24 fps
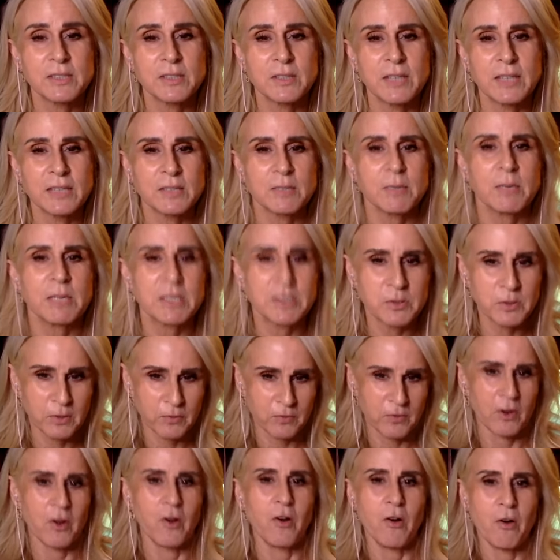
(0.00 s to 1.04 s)
So that's my sort
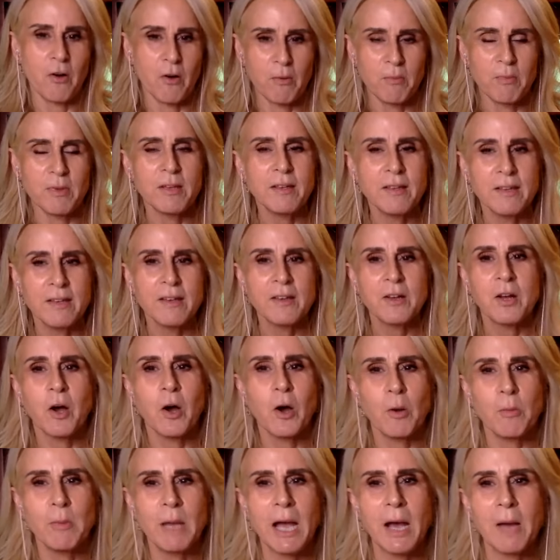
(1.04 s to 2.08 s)
of calm
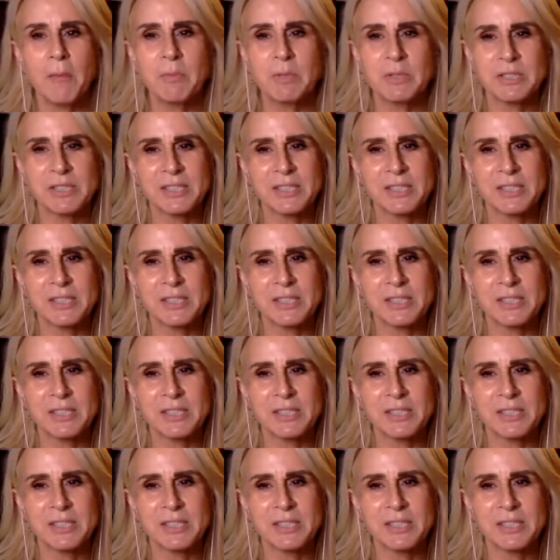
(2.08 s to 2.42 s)
app or